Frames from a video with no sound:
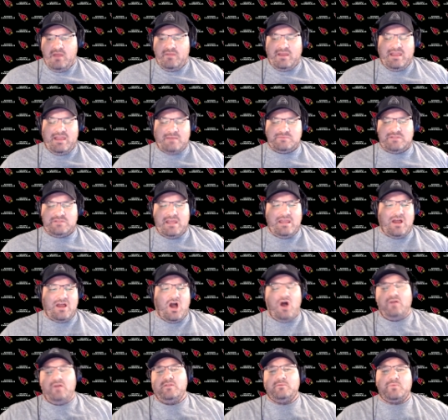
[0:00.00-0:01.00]
kept saying
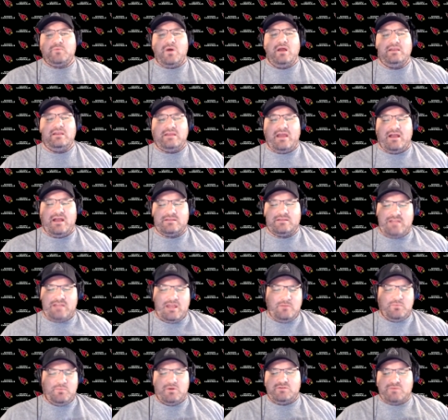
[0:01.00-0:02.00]
on the broadcast,
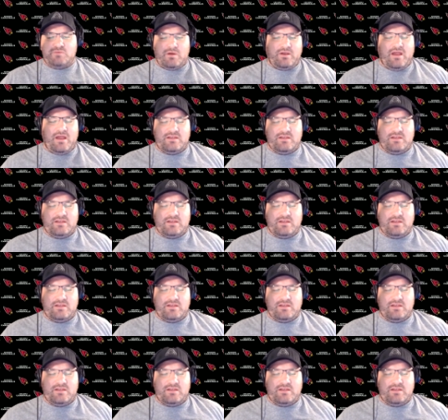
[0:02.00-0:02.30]
Teddy Bridgewater